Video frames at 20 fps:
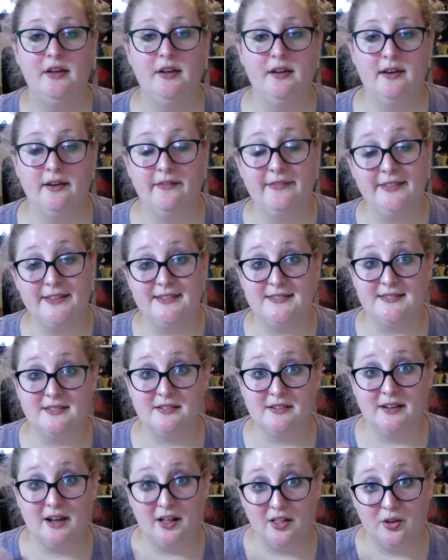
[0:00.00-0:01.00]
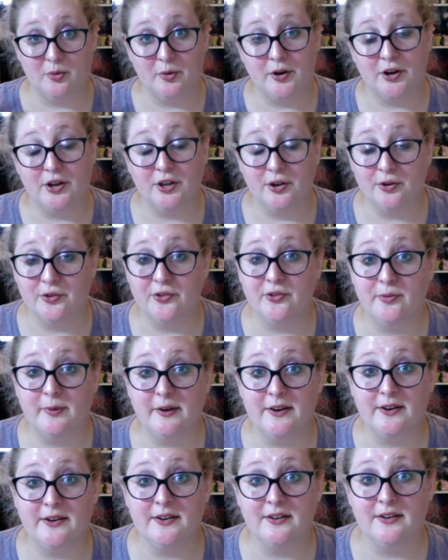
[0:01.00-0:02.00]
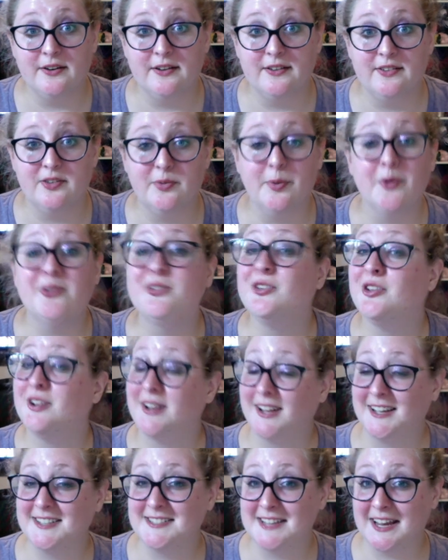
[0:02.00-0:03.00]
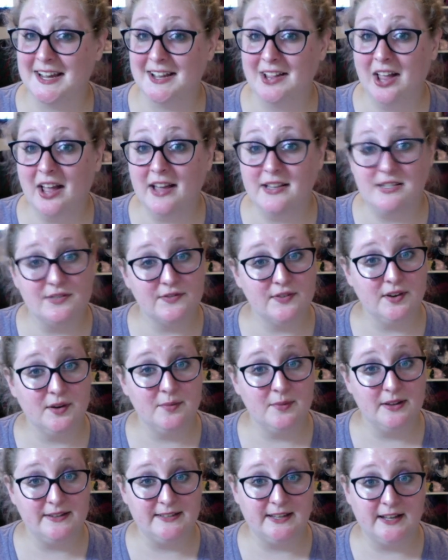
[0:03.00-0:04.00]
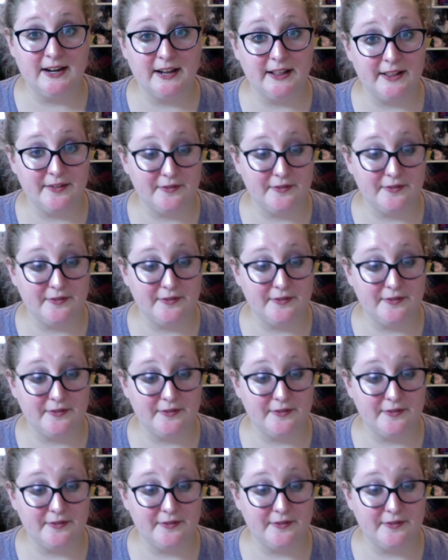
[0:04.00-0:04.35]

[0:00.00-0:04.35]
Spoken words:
of this colorwork yoke sweater is supposed to look like stained glass from La Sagrada